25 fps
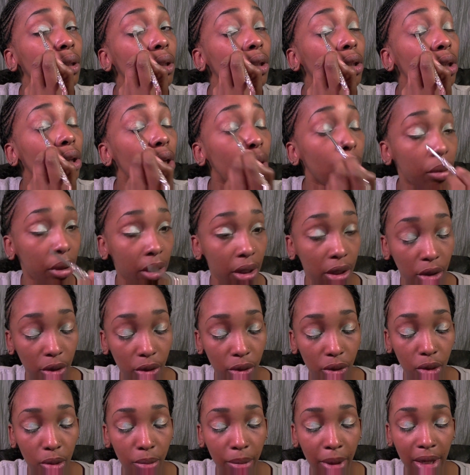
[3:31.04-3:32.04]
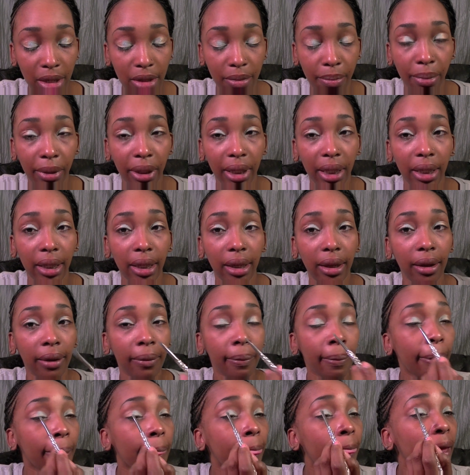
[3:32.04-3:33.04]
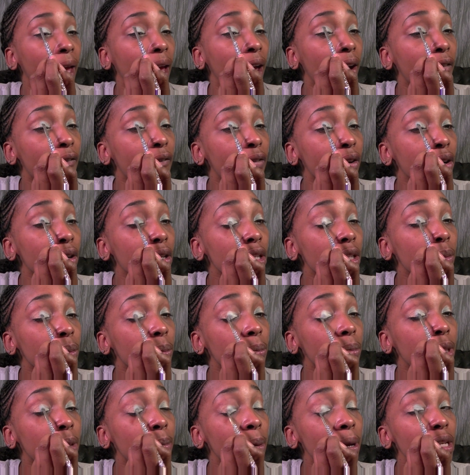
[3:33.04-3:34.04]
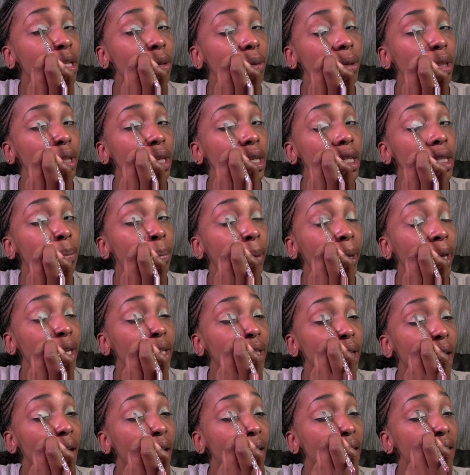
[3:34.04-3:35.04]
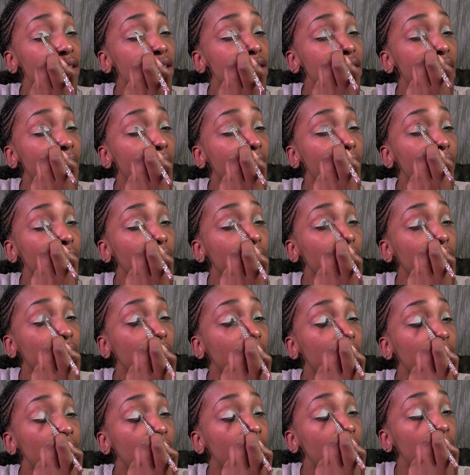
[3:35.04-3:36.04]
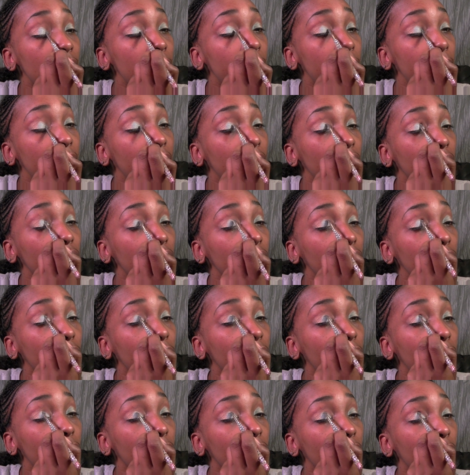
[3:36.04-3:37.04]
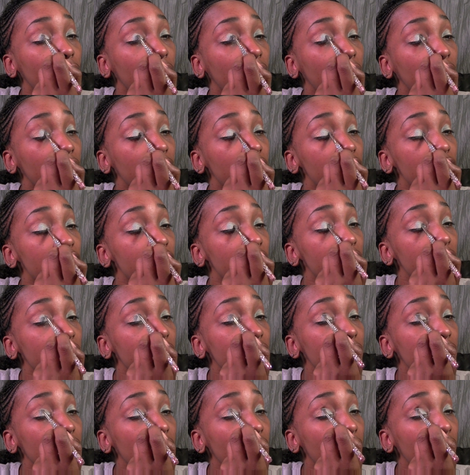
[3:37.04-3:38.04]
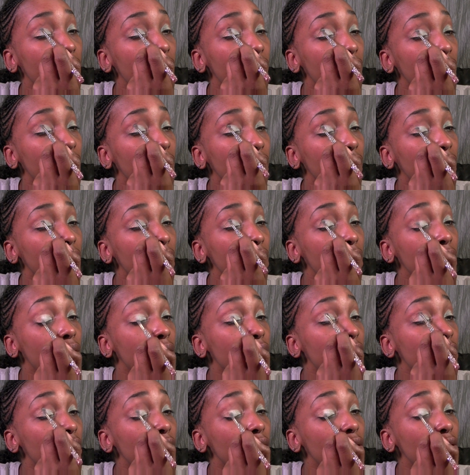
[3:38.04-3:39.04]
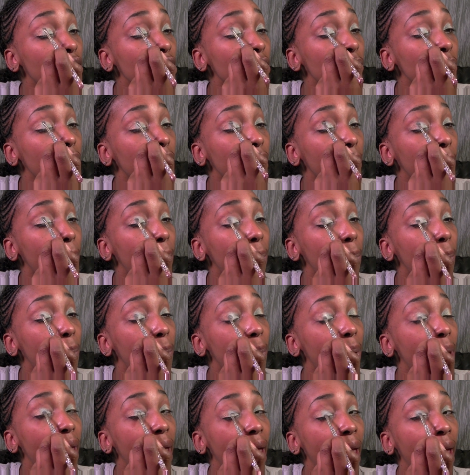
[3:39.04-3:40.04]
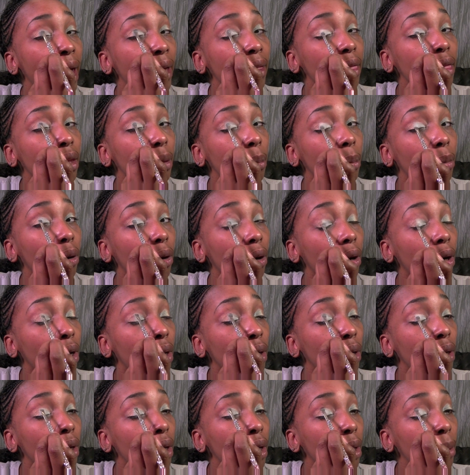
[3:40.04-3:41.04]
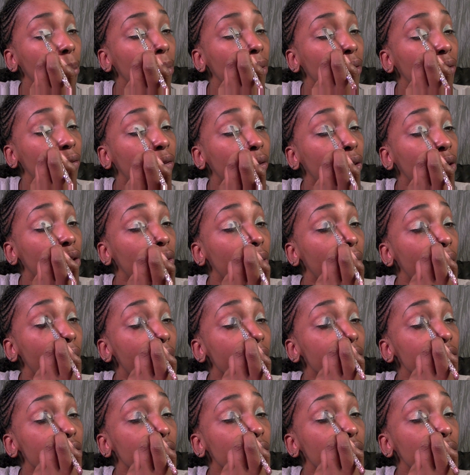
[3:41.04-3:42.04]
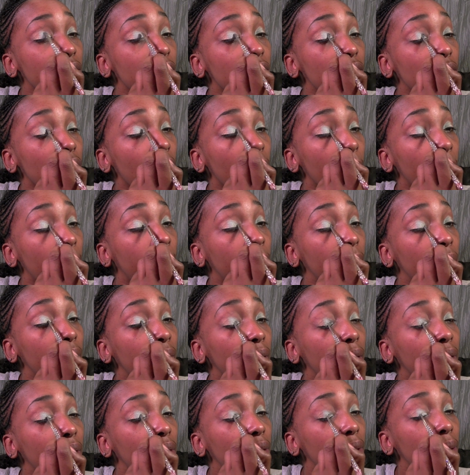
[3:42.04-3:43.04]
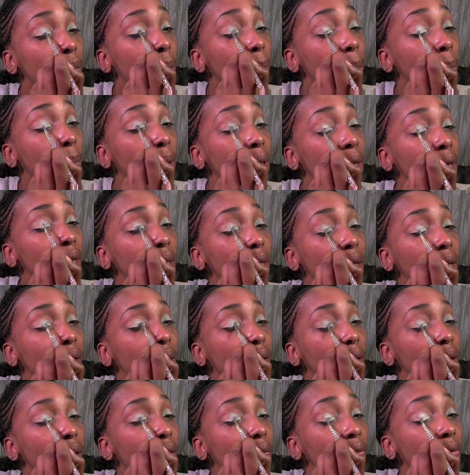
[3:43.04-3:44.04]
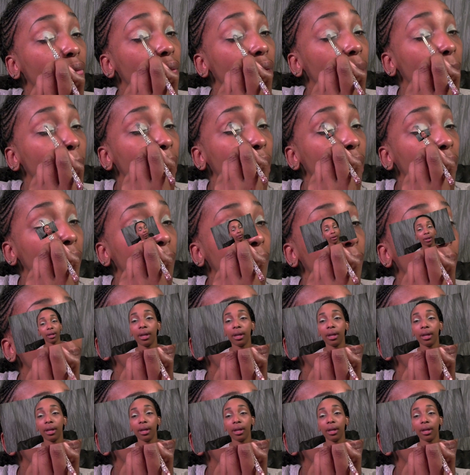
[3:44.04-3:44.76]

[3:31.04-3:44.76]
You don't want to do too much blending at first, especially with these baked eyeshadows. They tend to be a little more on the sheer side. So you just want to pack them on before you actually start blending them in.